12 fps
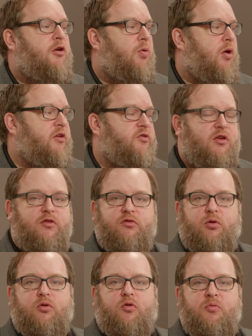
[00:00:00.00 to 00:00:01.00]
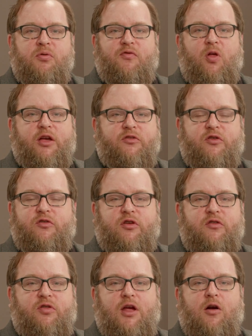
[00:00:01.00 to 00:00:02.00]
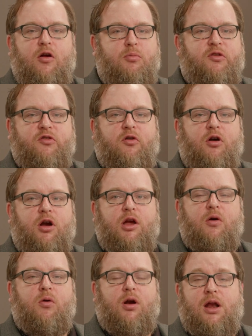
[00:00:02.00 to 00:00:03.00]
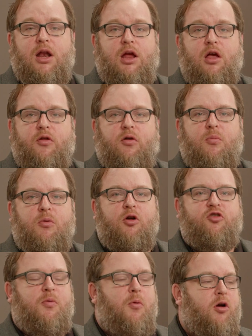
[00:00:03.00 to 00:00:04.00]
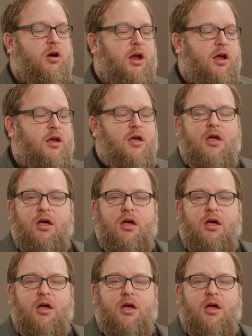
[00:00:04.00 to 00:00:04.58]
a license or group of licenses there in Missouri or in any other emerging market